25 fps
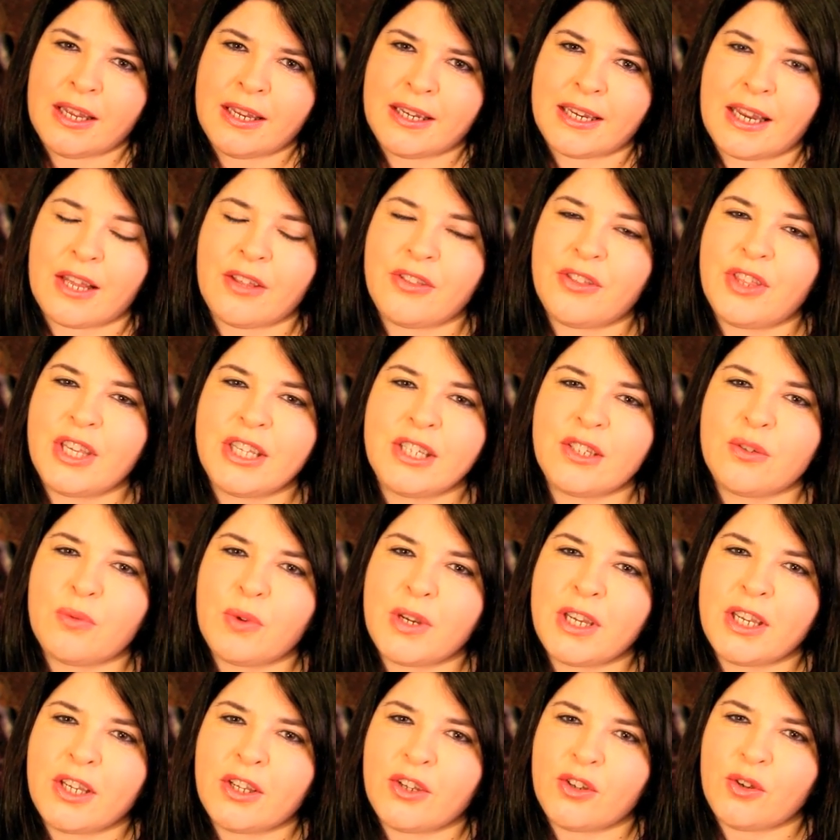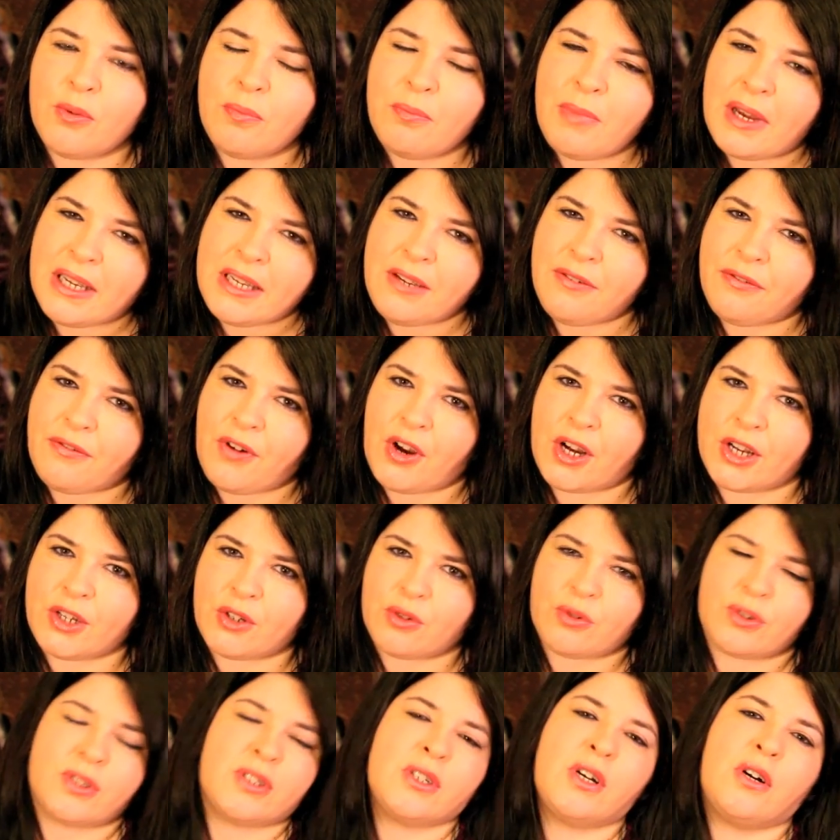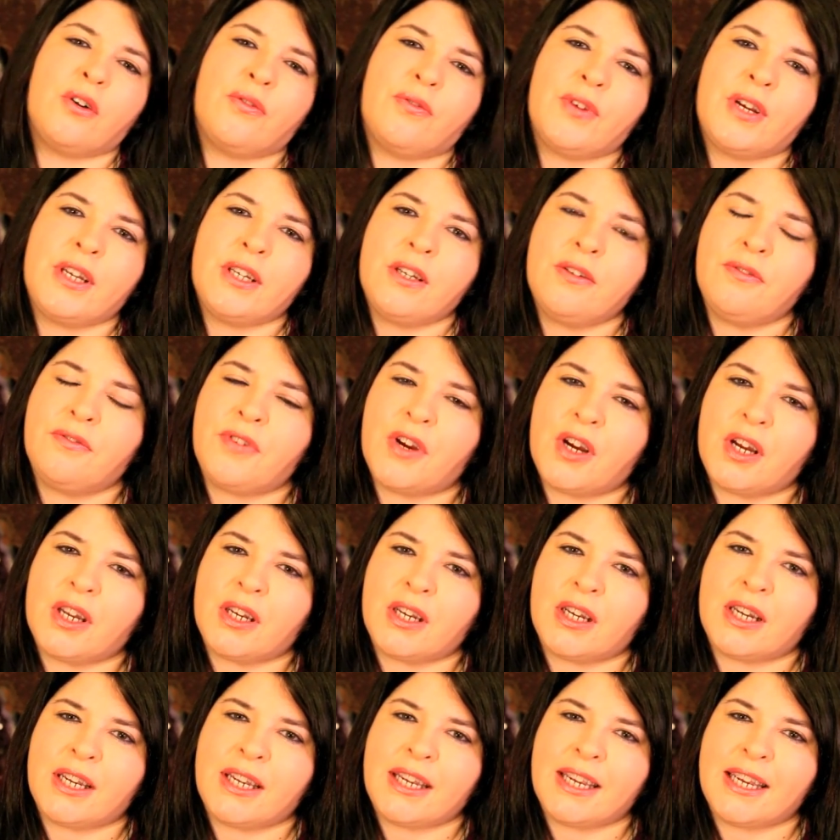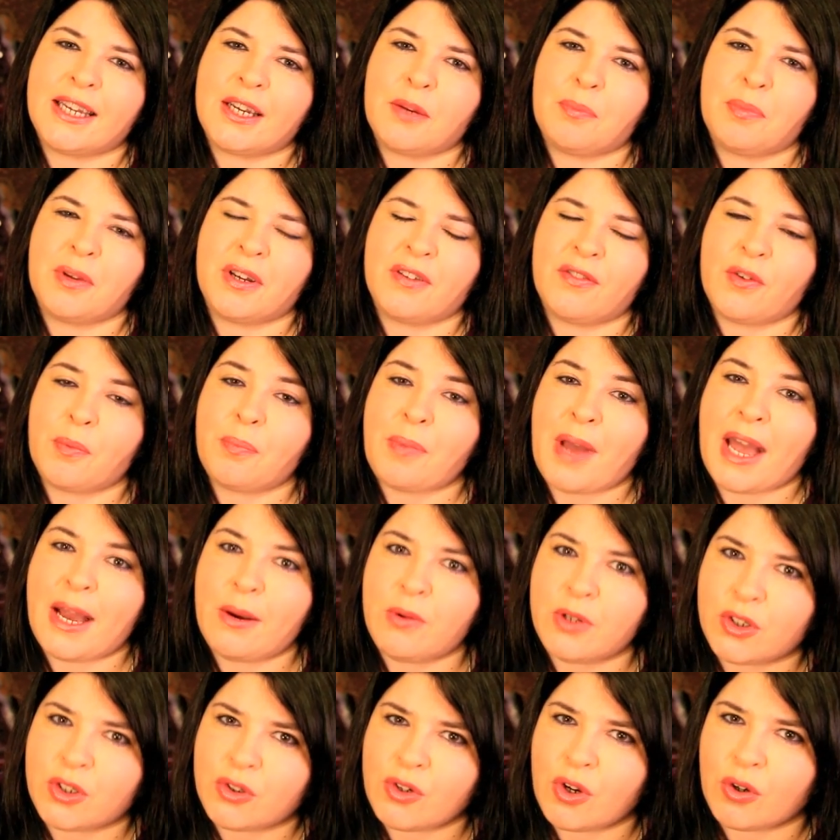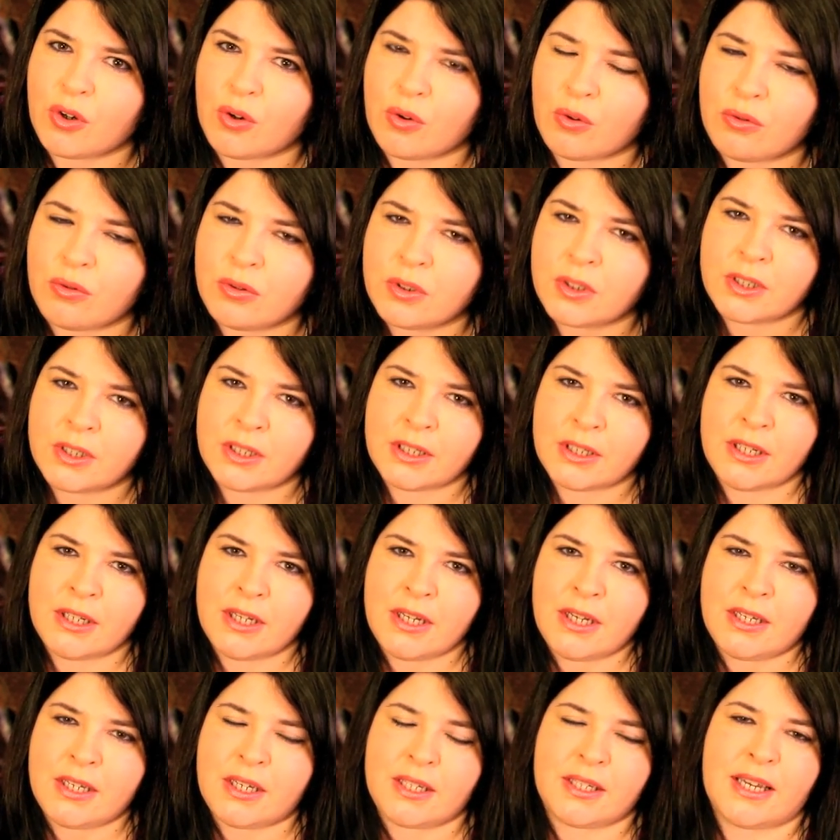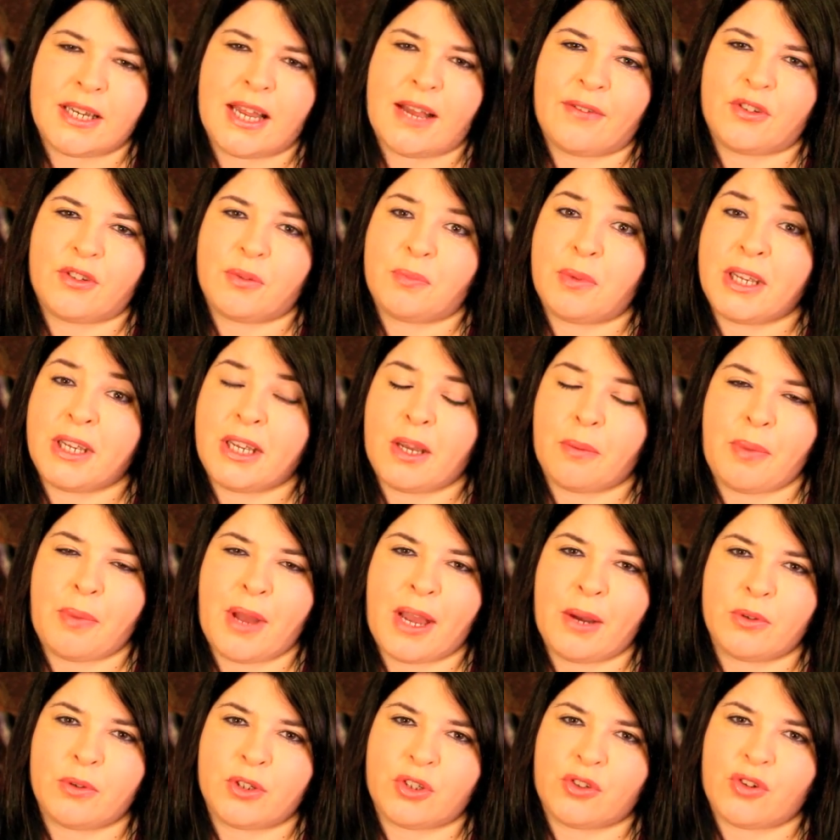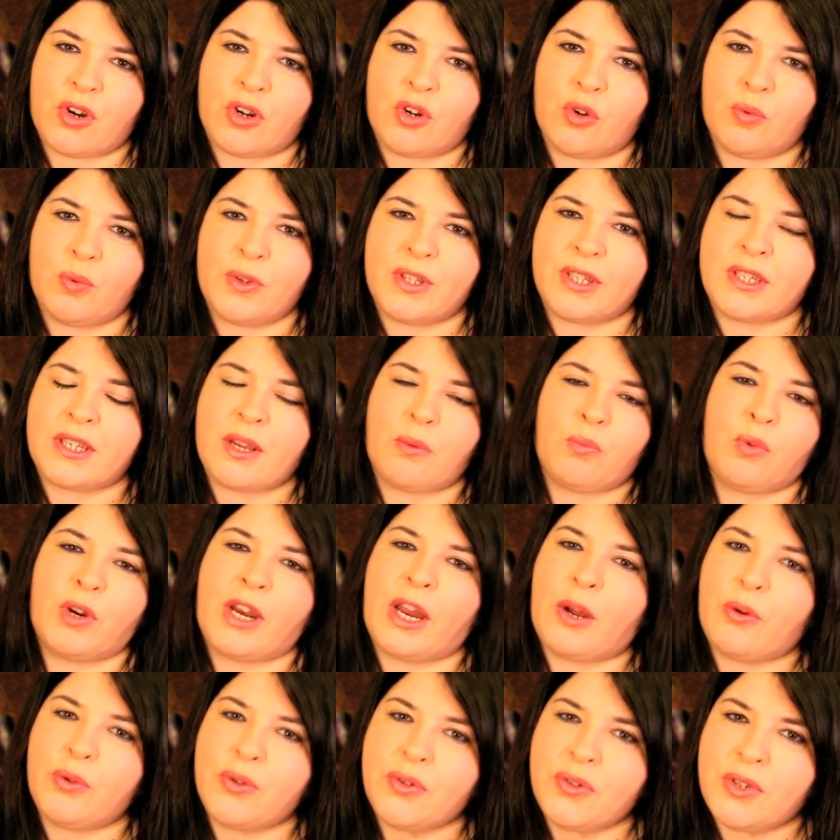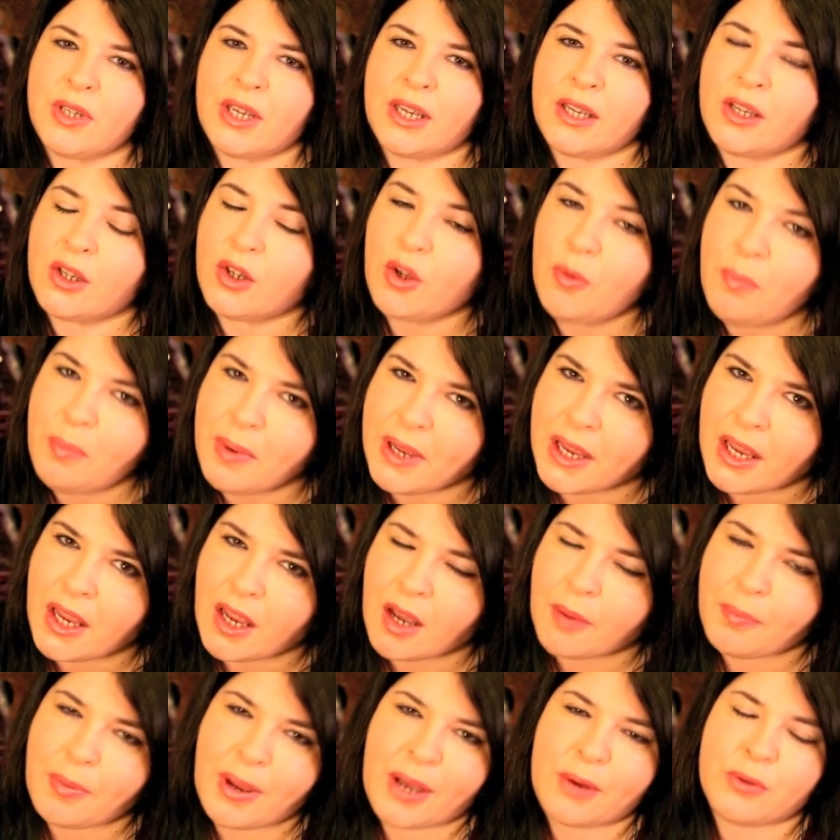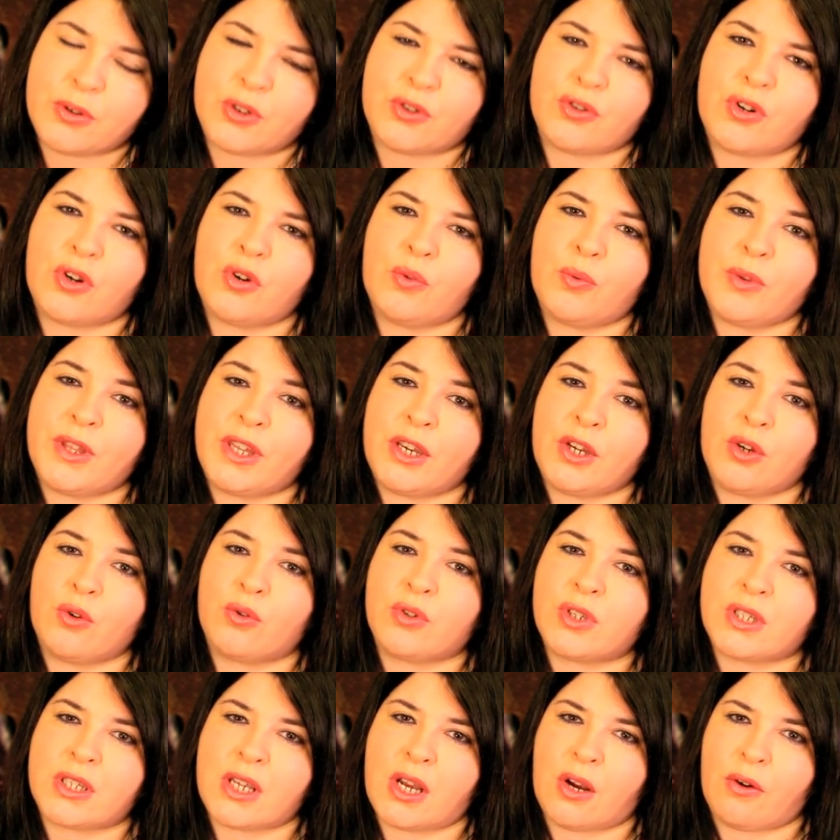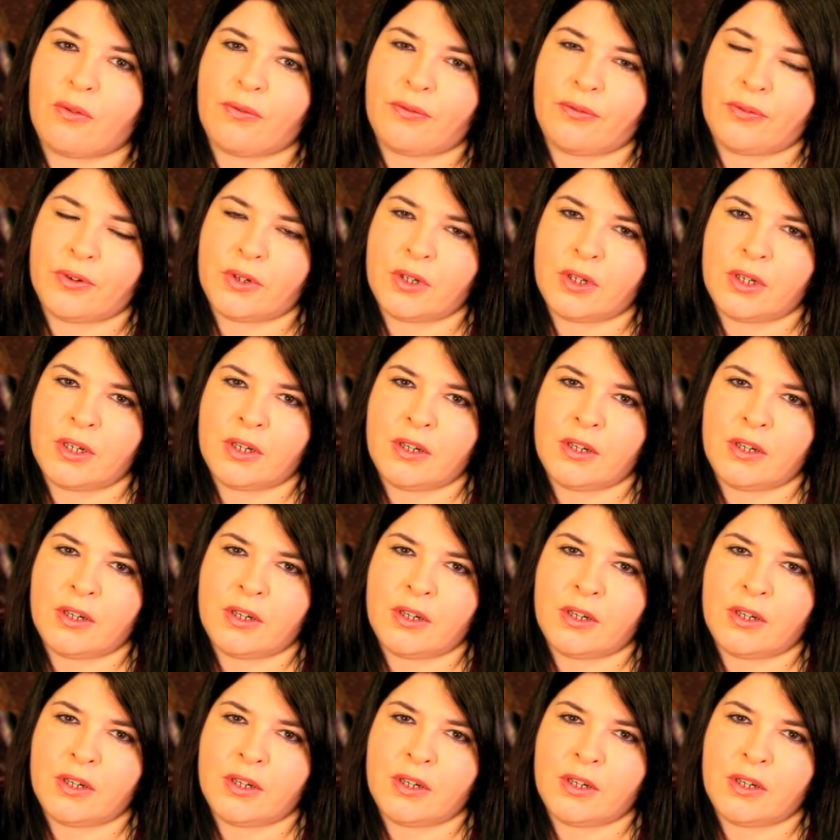Now, this week you may find yourself inadvertently in a bit of a power struggle. It doesn't have to be a power struggle with someone else, it could be a power struggle within yourself.